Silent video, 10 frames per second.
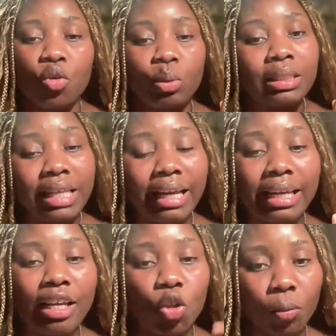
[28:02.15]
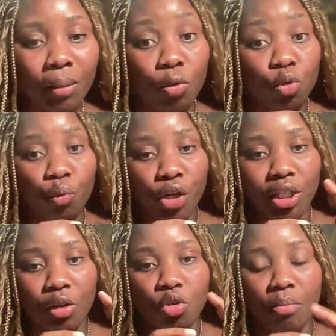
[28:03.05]
You'll see a link to be able to
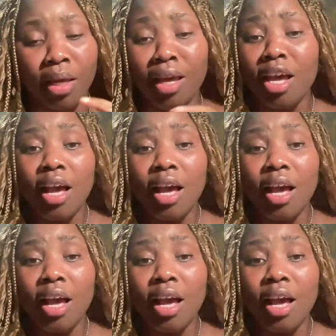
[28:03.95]
reach out to me.